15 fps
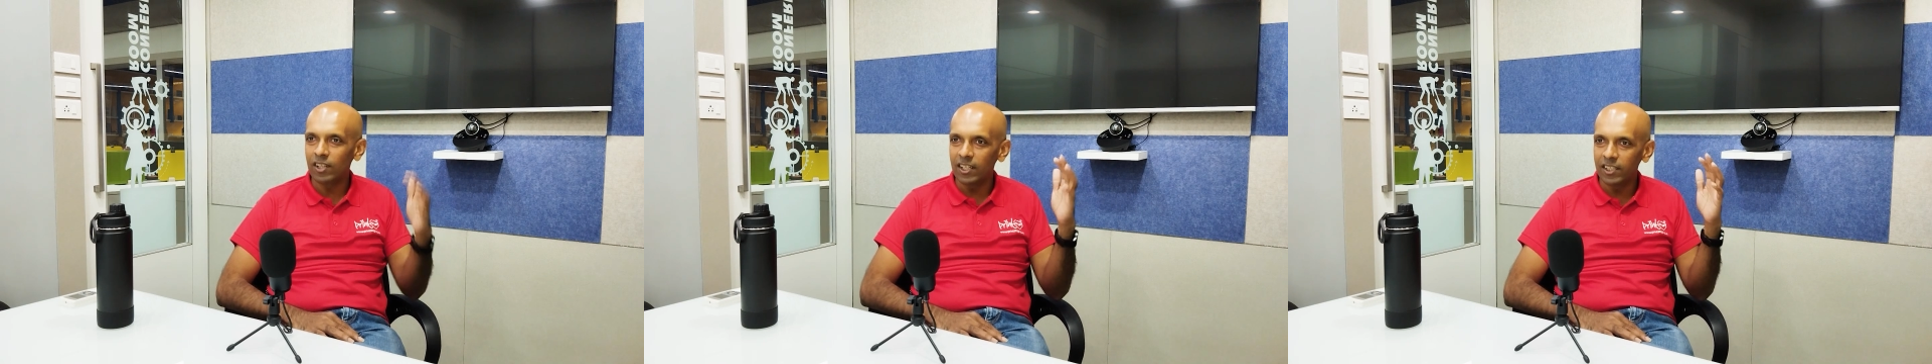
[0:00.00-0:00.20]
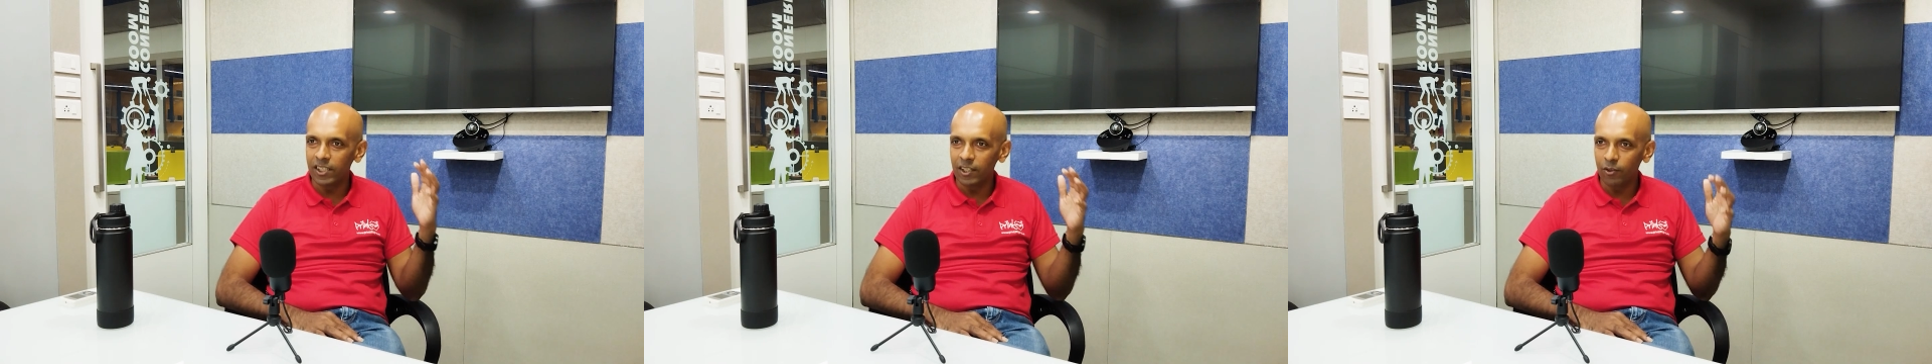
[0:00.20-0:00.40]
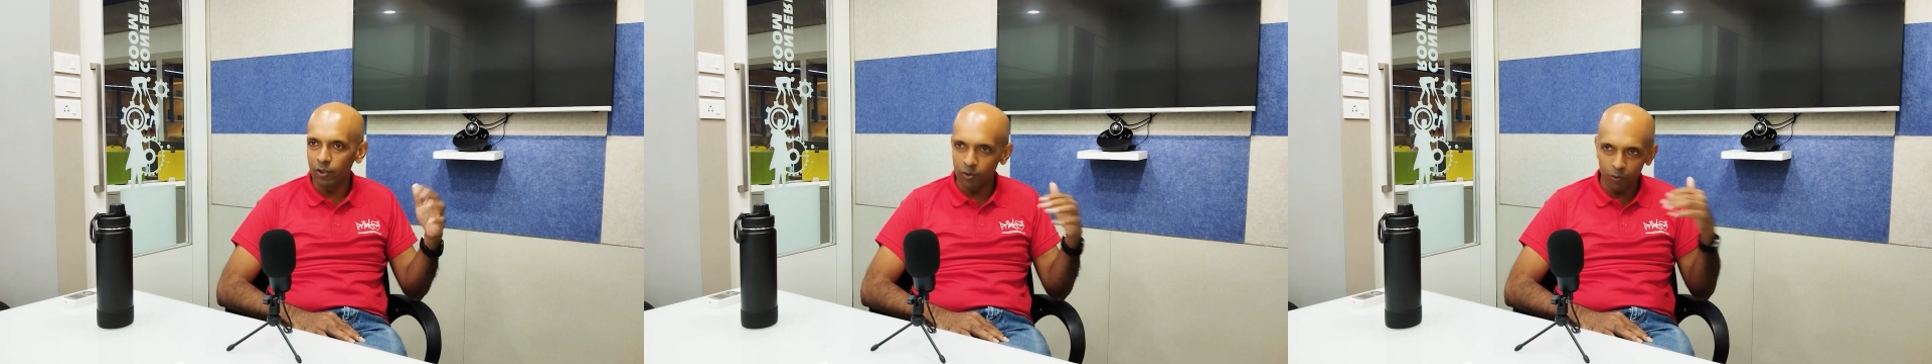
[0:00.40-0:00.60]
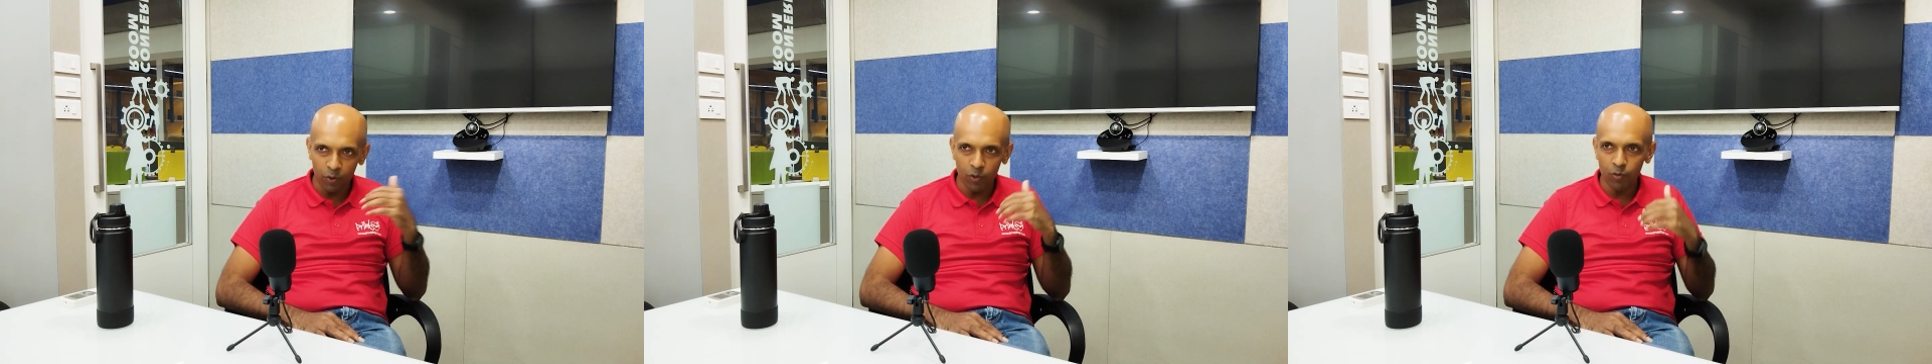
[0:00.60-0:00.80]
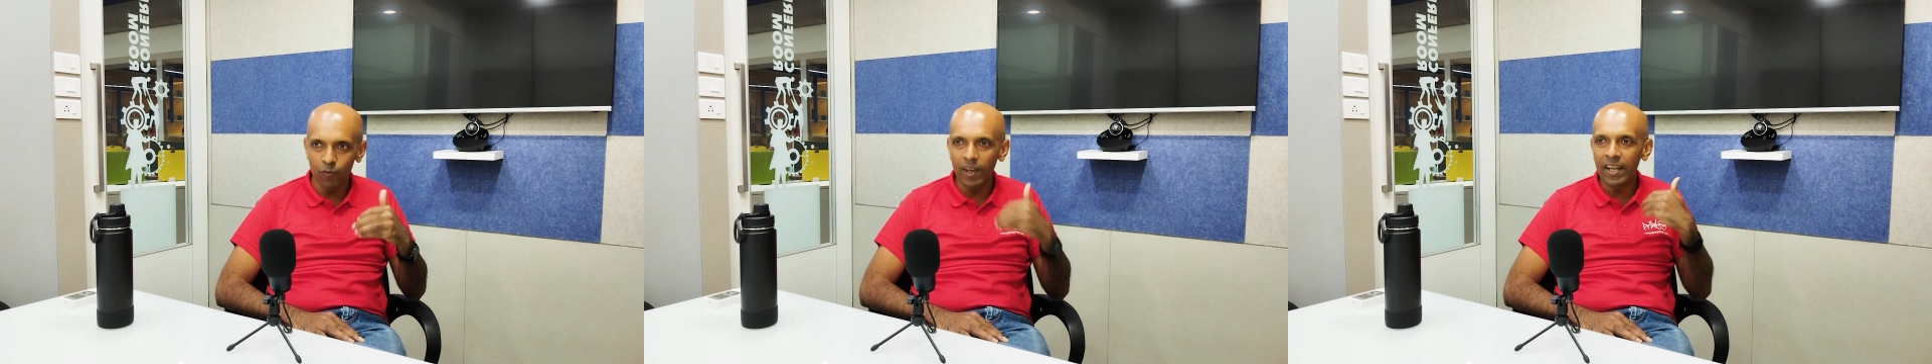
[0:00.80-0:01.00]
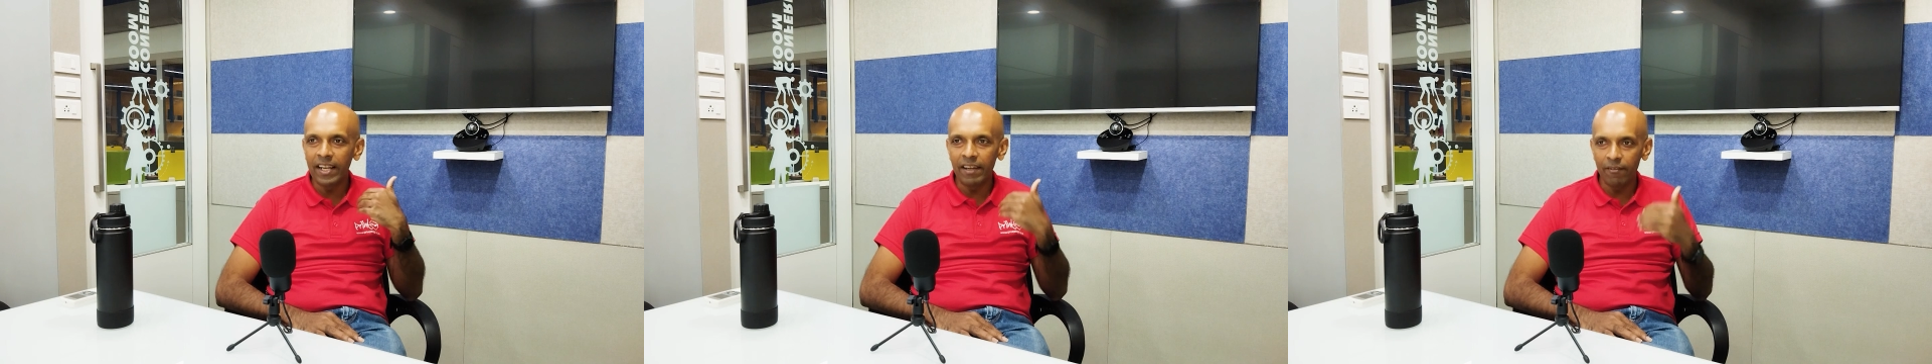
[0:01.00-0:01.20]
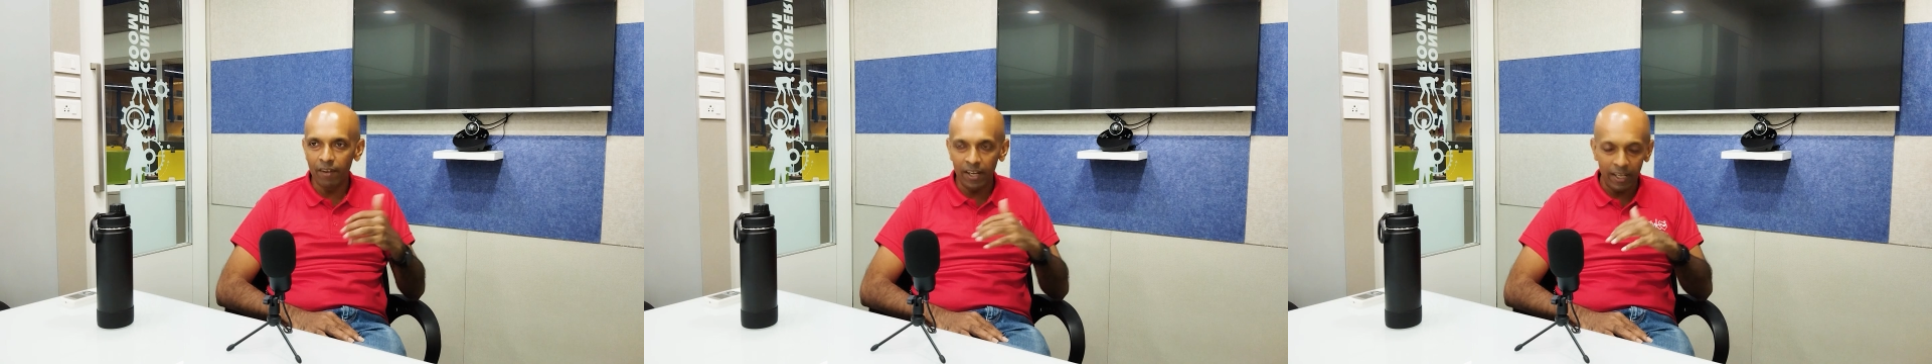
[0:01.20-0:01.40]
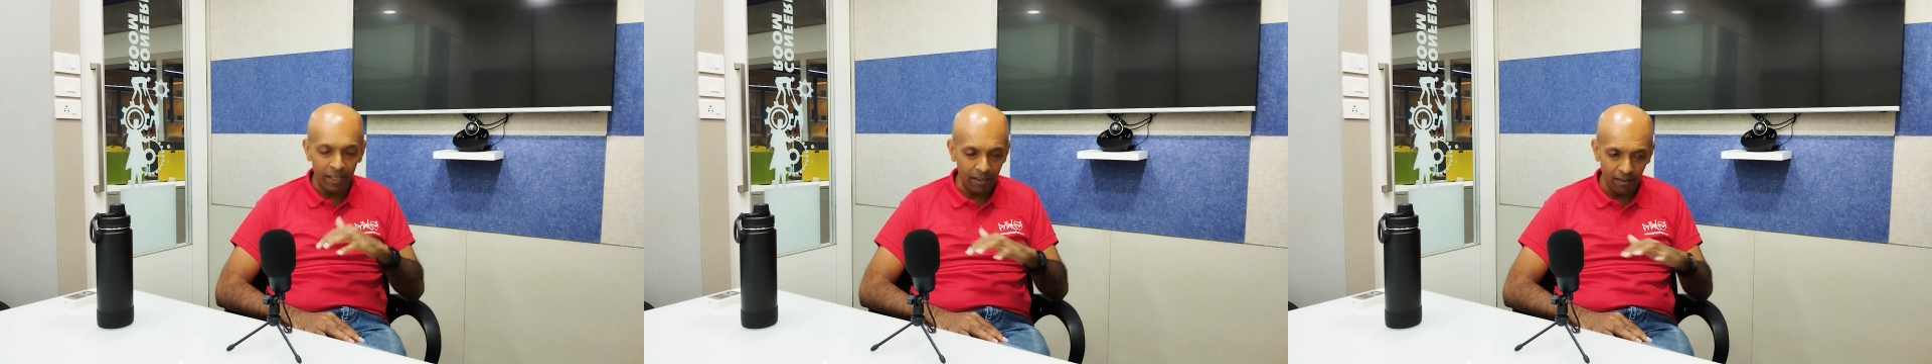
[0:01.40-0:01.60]
listening to it, so it was very,
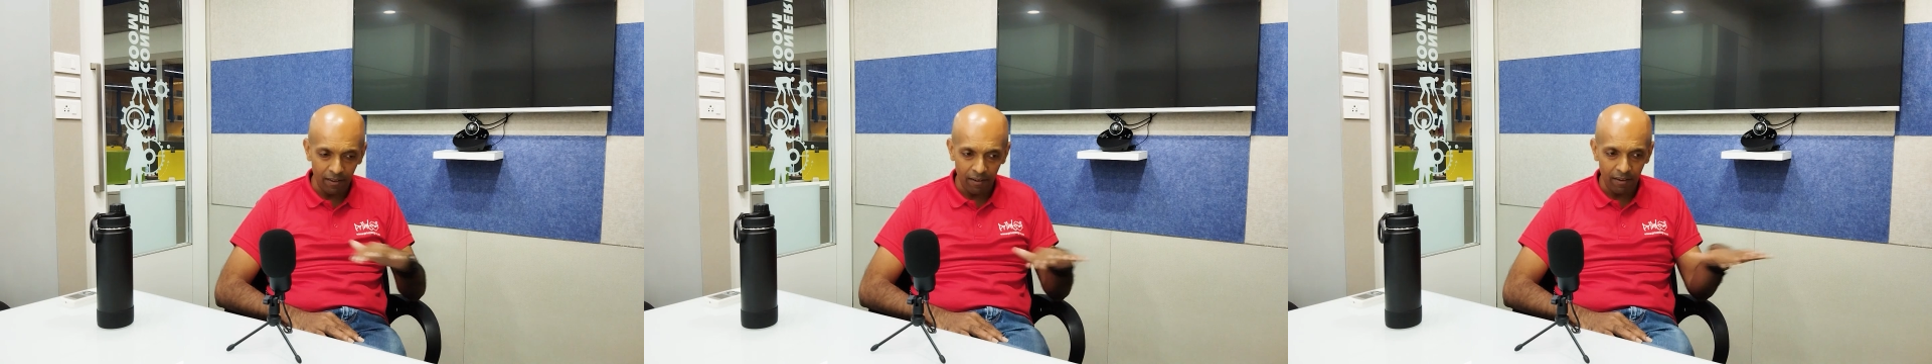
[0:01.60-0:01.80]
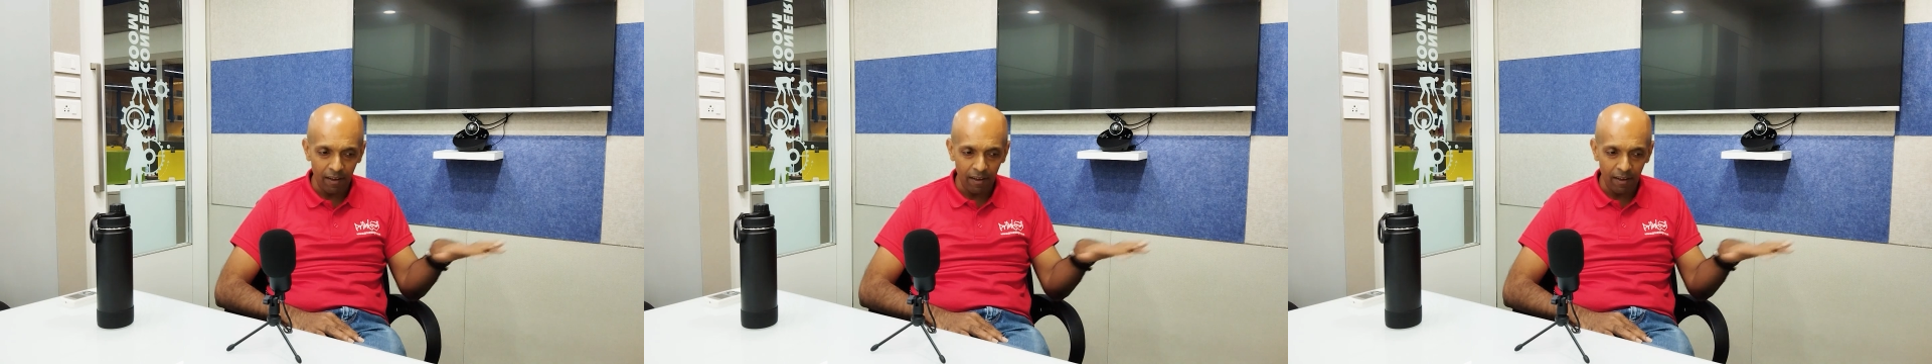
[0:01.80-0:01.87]
very.